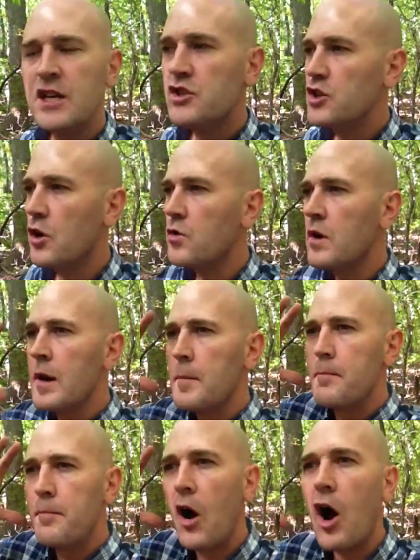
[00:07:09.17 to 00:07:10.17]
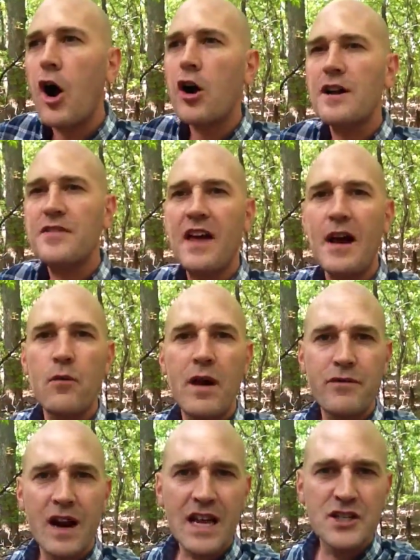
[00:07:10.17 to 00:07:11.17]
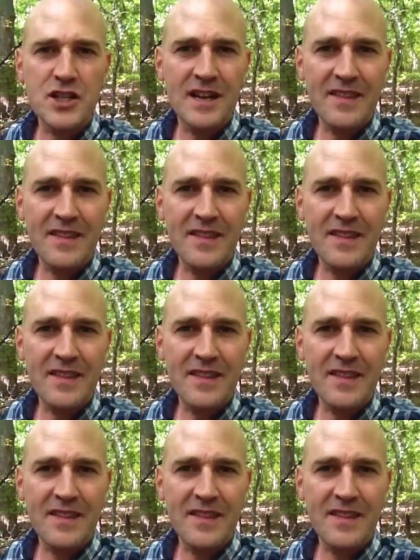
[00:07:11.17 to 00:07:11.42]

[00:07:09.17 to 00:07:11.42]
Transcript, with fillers: Don't park that revelation